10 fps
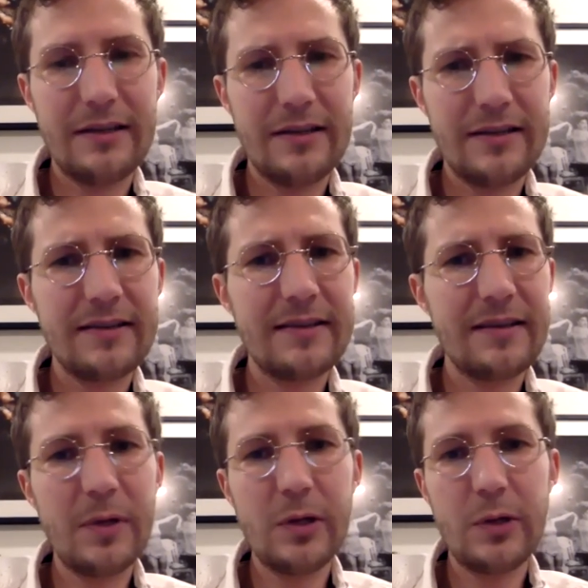and it's
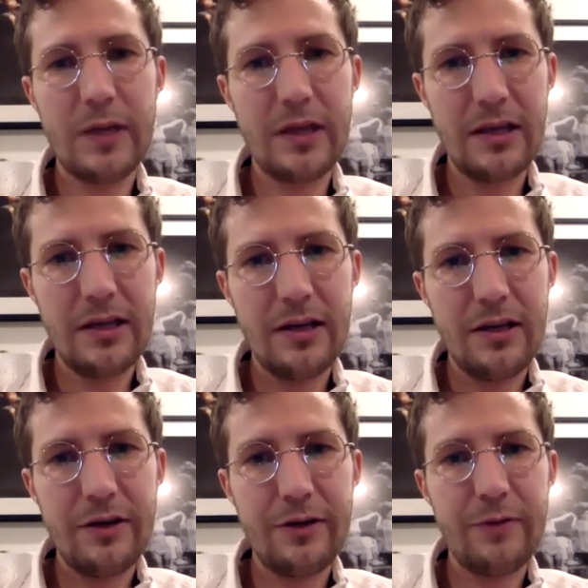similar with,
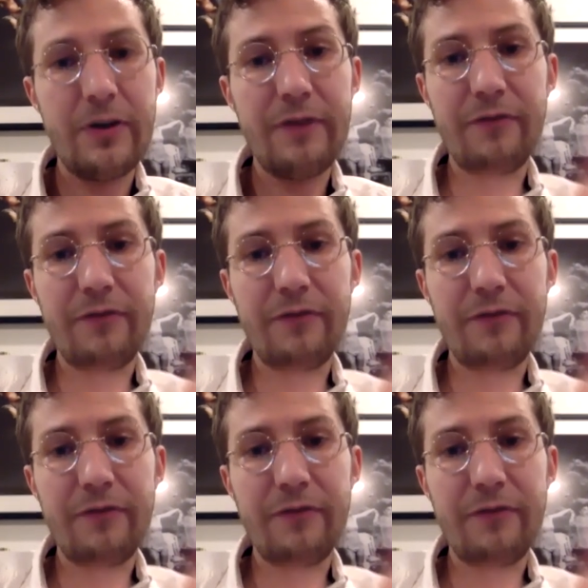we're at